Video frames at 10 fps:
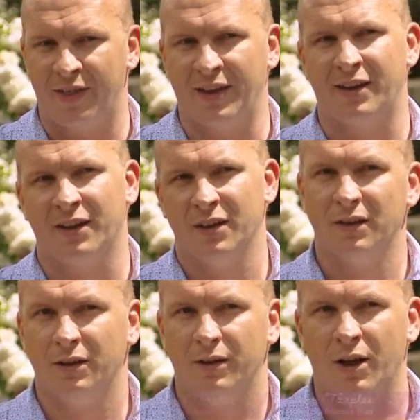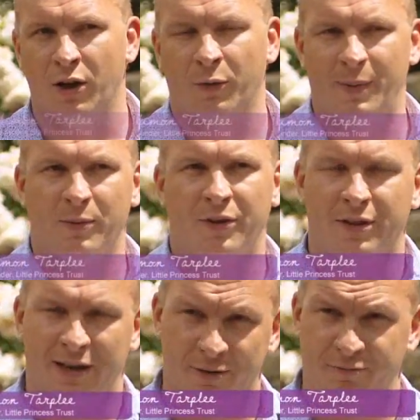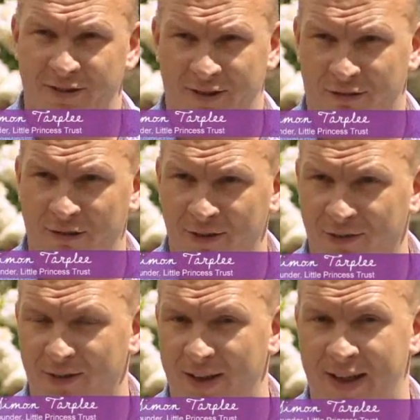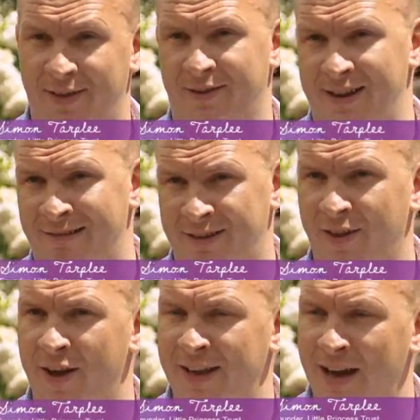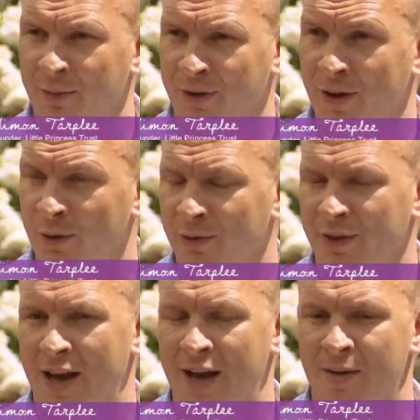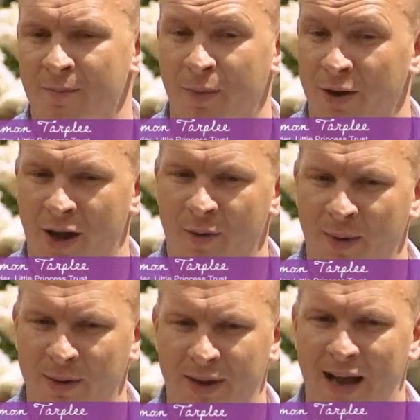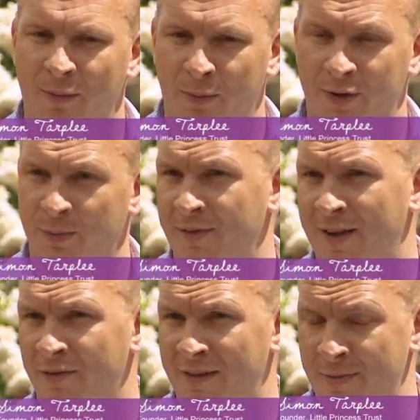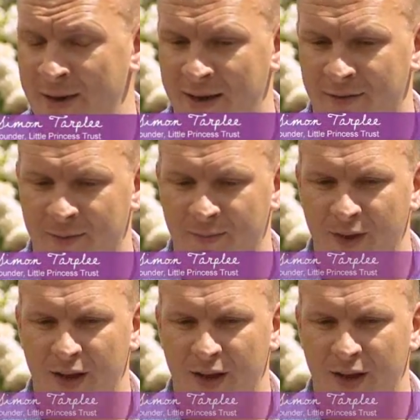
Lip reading: I think a lot of people think the Little Princess Trust is a charity that only helps girls, but no, we help boys, and we've helped very many of them.